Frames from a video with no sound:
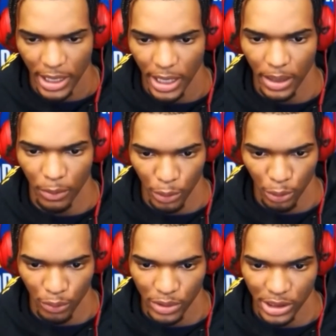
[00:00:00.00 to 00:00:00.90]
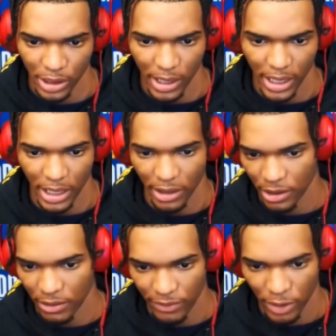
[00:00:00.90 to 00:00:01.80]
in the room for sure. I got a
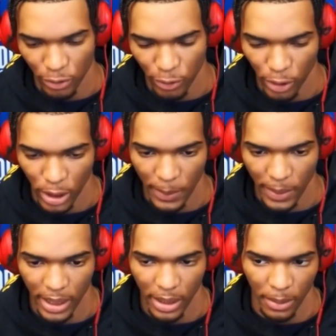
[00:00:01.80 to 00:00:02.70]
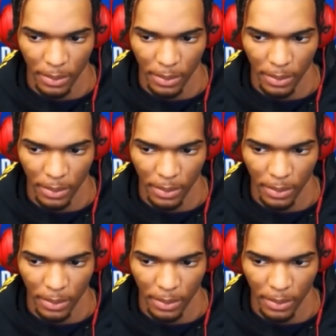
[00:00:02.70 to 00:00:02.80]
good feel for them, and